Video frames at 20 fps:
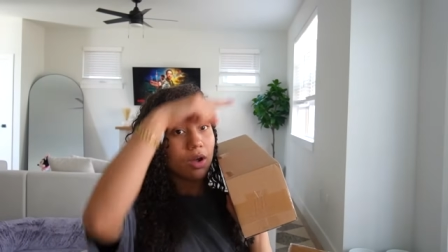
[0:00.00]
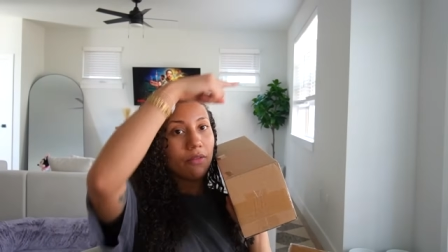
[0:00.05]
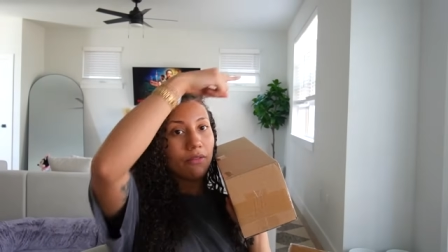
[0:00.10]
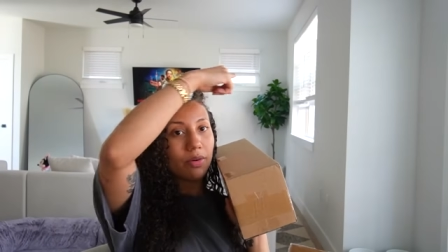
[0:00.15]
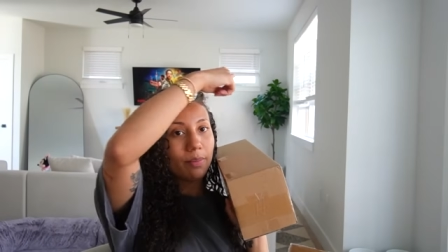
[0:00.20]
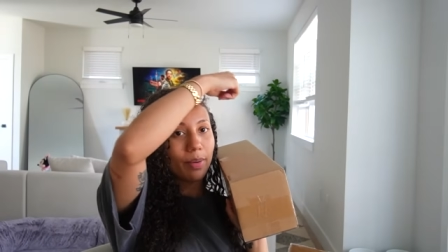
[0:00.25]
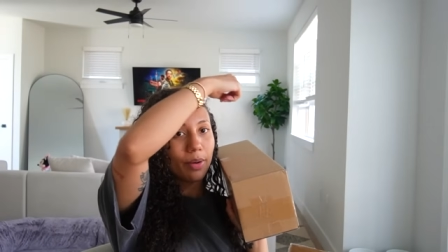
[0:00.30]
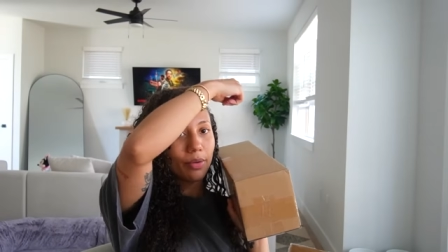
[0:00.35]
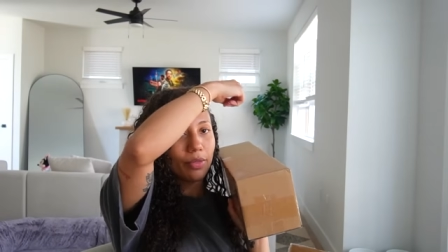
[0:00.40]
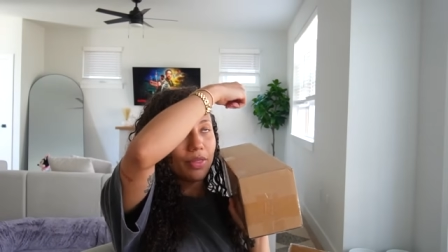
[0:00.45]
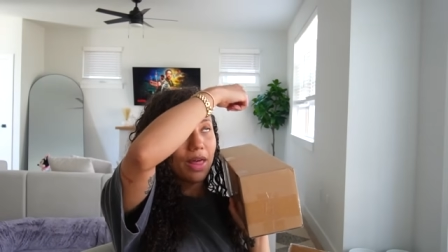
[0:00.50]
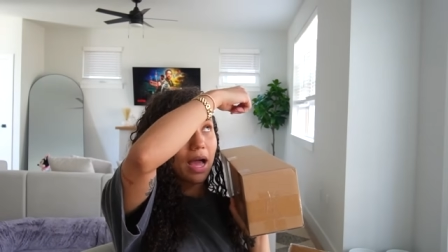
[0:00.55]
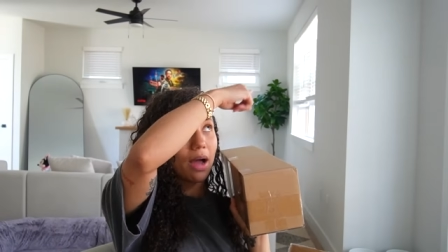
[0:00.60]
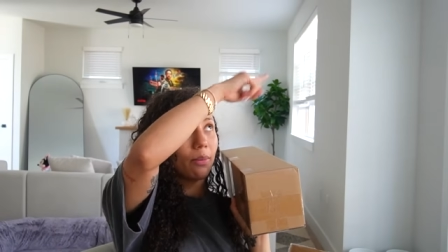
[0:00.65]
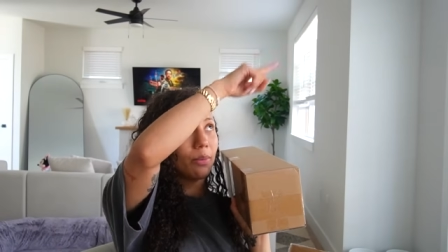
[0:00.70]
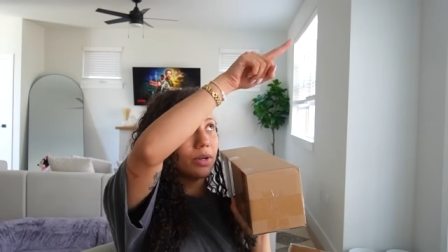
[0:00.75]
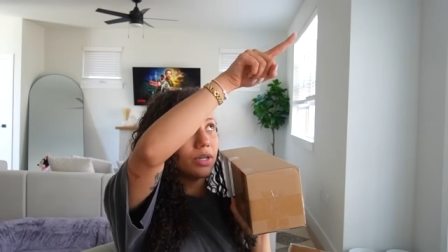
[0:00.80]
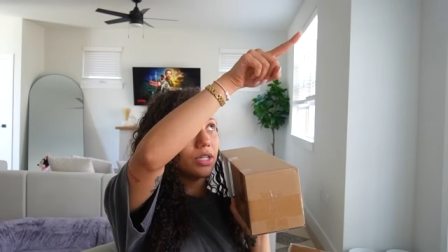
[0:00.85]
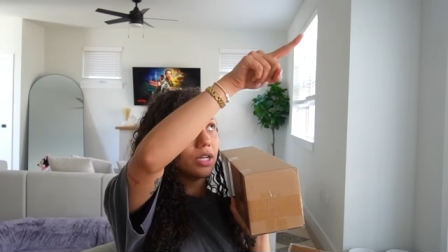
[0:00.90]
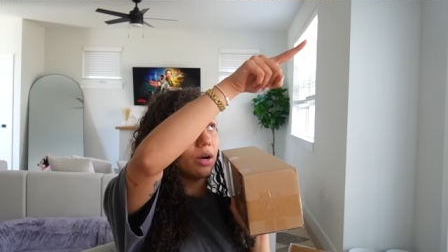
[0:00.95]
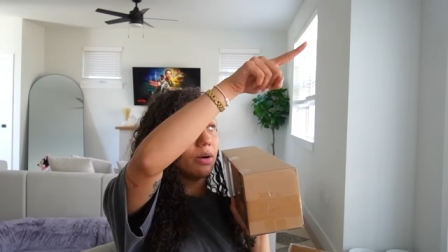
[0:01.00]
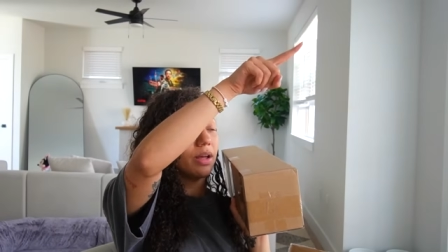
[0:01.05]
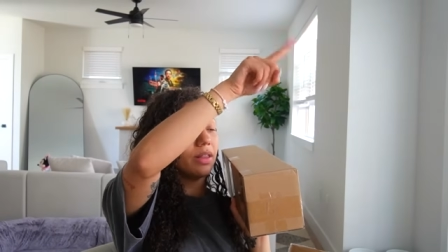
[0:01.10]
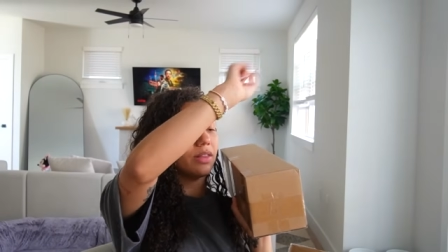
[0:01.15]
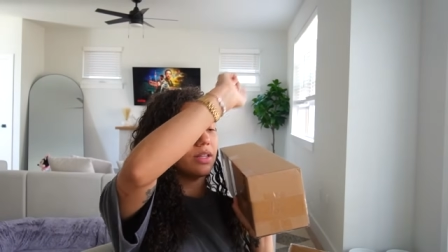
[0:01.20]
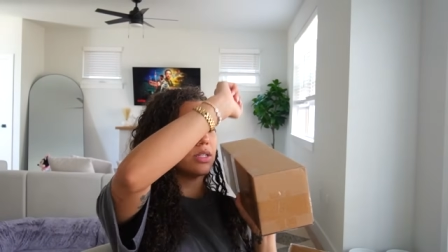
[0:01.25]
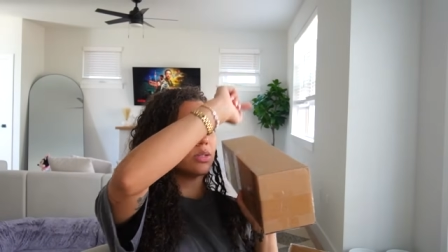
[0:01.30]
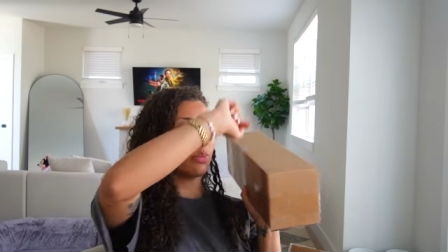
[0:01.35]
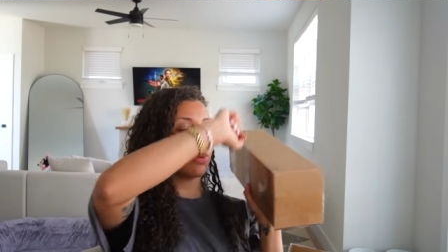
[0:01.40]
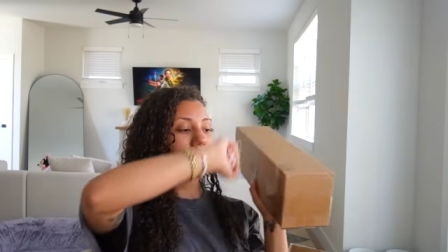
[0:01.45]
for both that window and
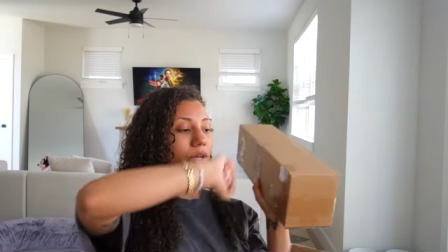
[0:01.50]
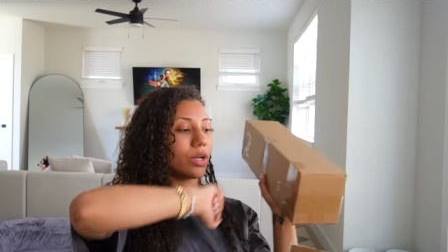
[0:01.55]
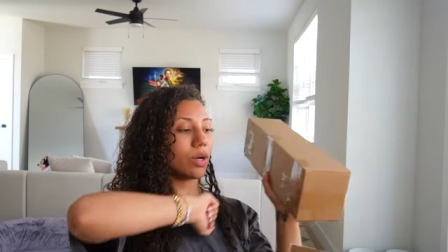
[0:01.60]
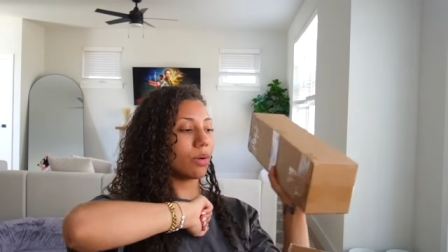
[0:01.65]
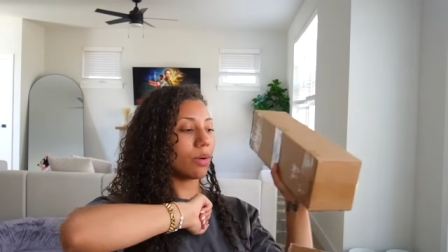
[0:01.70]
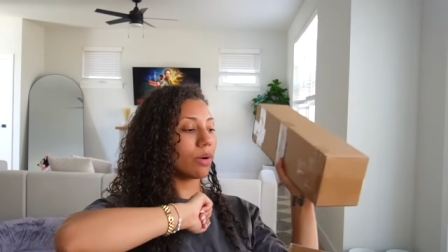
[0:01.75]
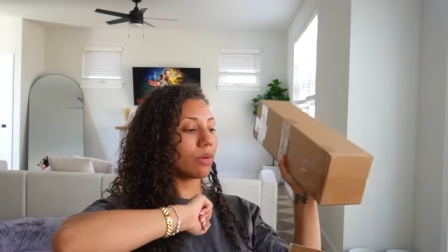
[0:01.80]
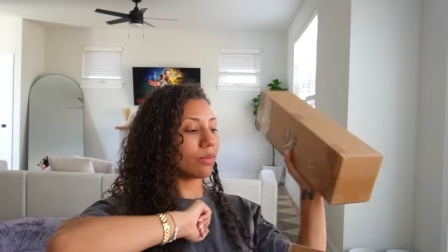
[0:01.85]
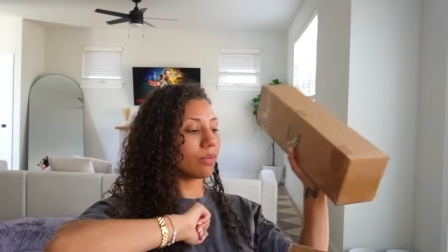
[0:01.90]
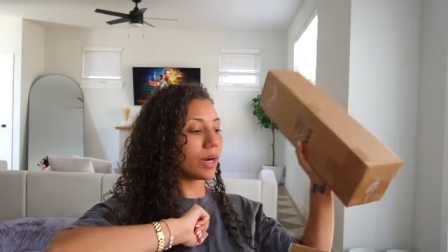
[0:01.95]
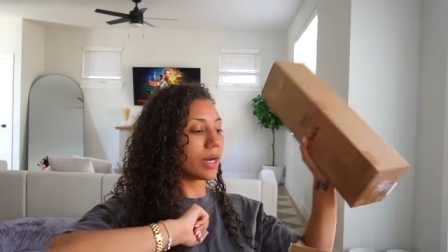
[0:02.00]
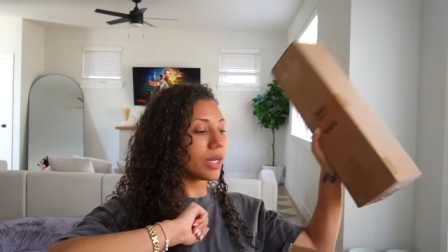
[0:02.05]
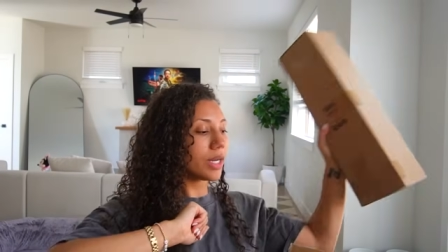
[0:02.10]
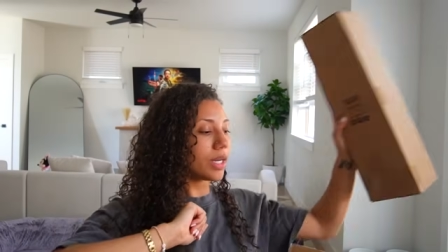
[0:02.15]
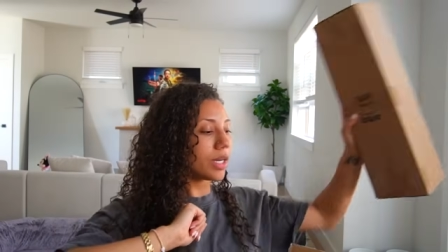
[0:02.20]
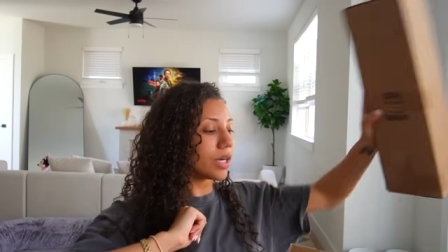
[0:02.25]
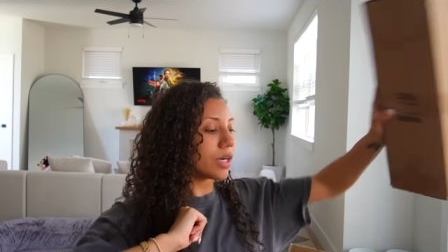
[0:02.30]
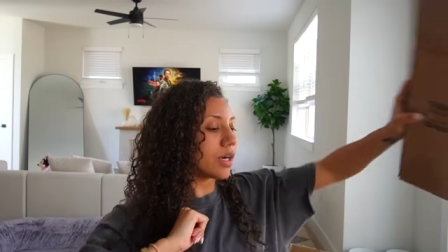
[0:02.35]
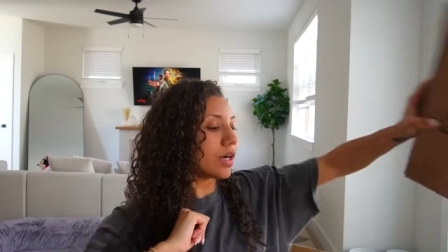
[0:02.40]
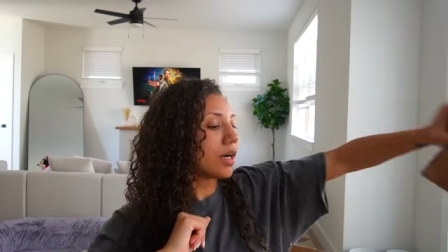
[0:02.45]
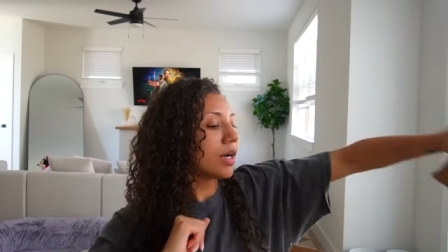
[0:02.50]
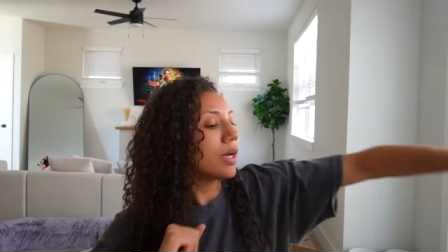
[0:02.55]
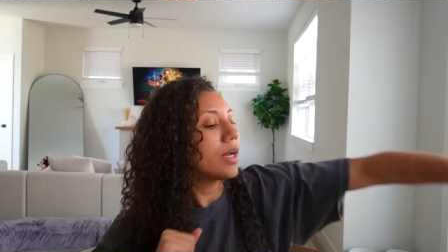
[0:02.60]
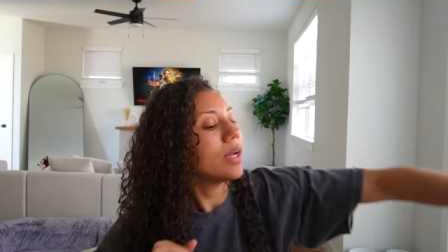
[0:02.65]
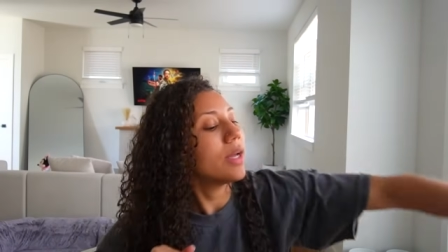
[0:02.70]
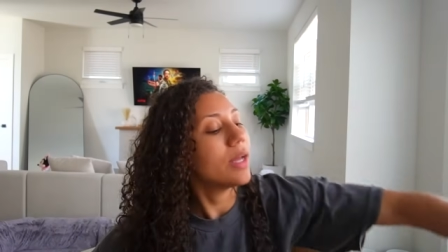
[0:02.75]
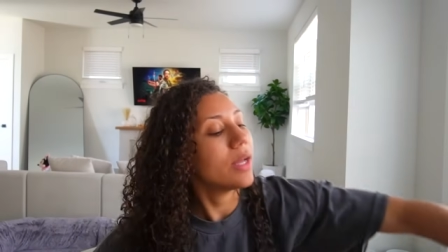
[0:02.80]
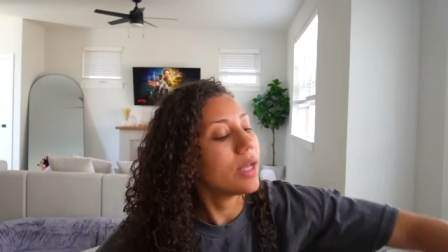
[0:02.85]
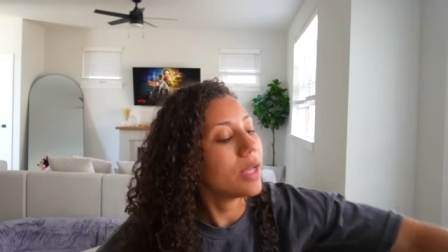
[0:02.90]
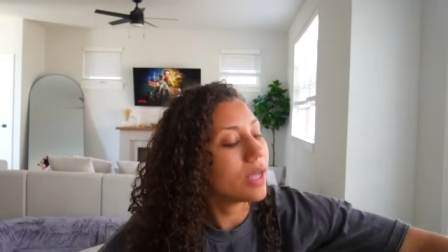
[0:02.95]
this window right here
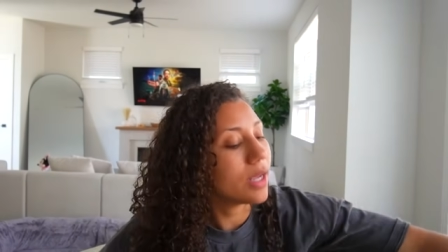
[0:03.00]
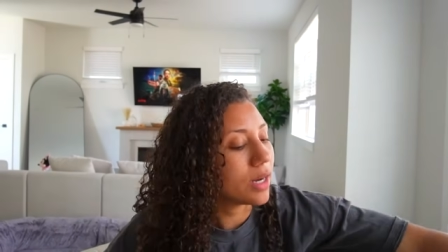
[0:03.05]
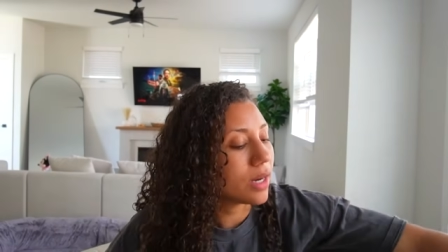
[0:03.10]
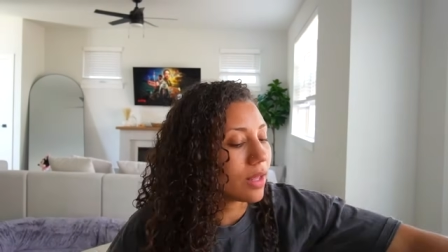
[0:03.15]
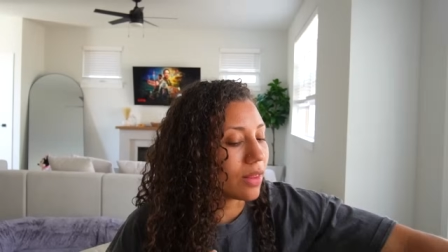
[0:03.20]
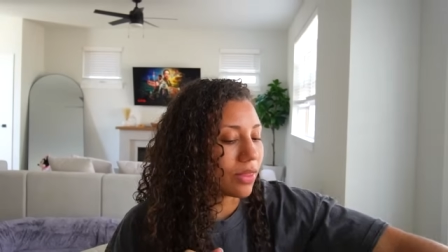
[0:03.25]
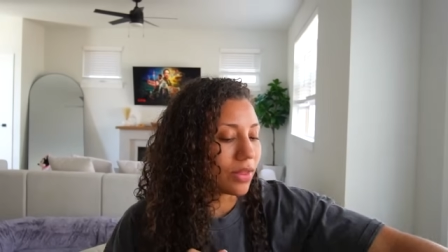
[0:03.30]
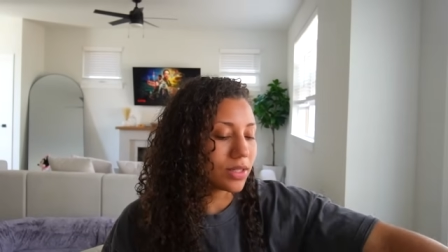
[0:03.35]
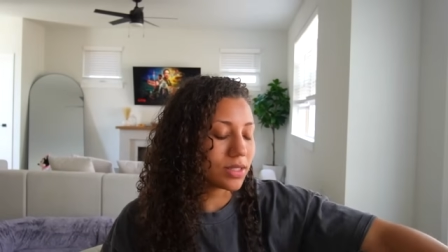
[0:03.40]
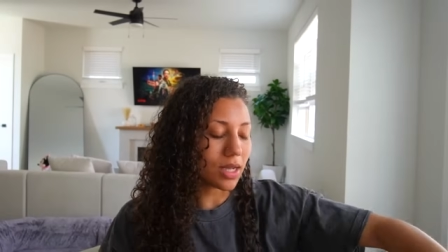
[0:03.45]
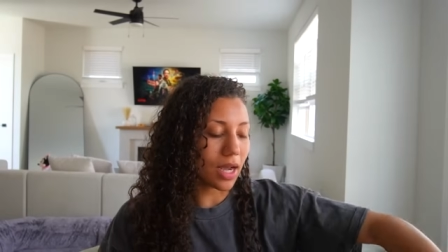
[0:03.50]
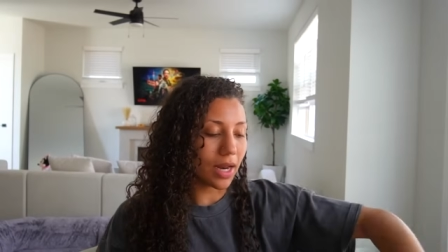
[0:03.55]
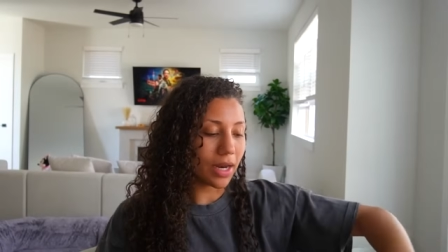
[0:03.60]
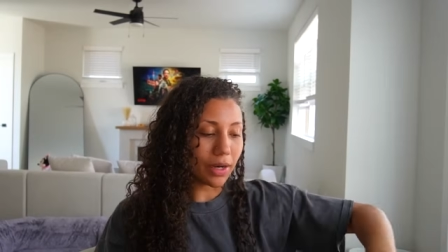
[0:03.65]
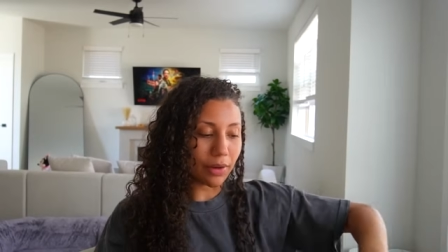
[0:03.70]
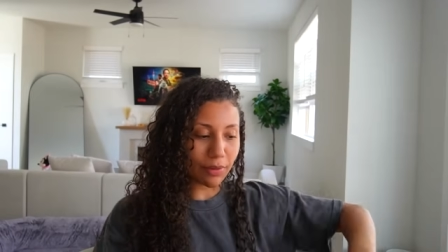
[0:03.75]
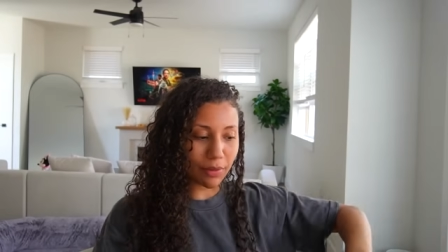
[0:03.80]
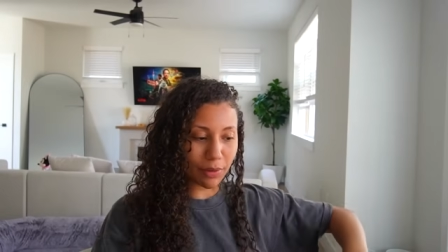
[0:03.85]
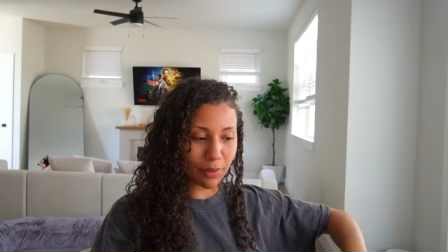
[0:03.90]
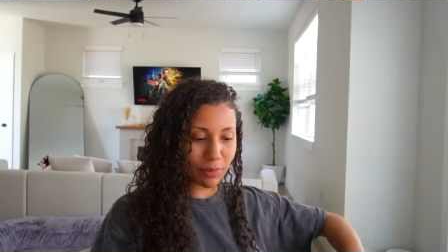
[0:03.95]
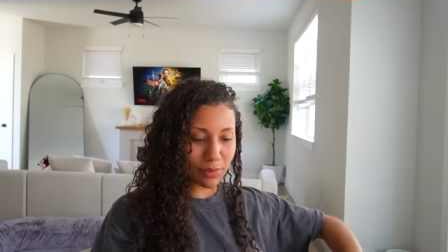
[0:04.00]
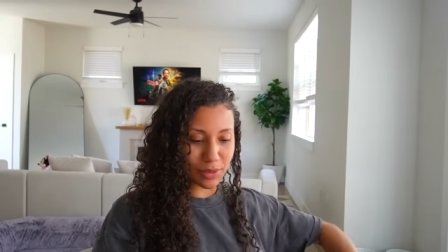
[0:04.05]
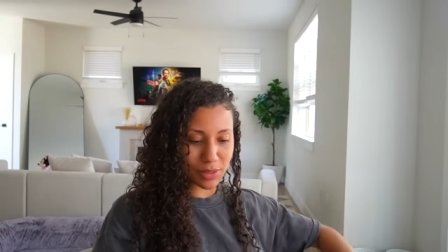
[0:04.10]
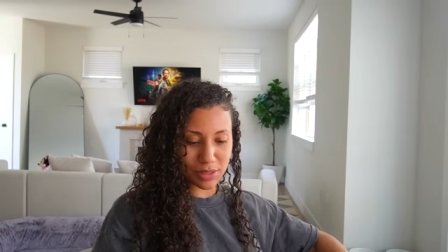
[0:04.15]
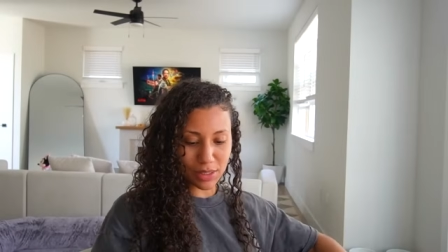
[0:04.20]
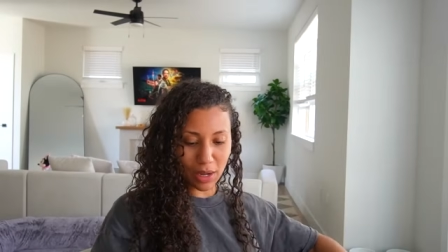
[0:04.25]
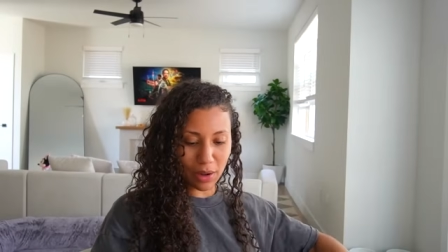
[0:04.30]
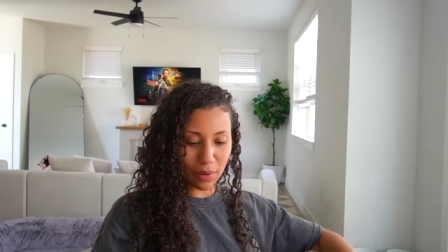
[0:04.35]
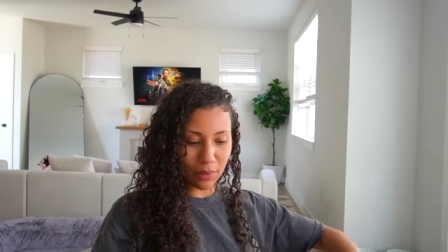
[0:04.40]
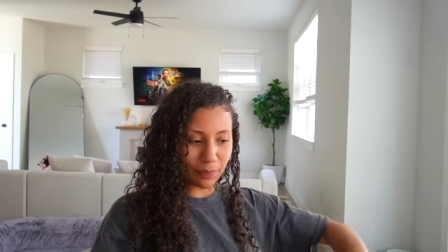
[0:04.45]
in the dining room.
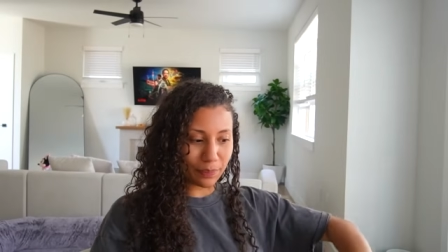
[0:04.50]
So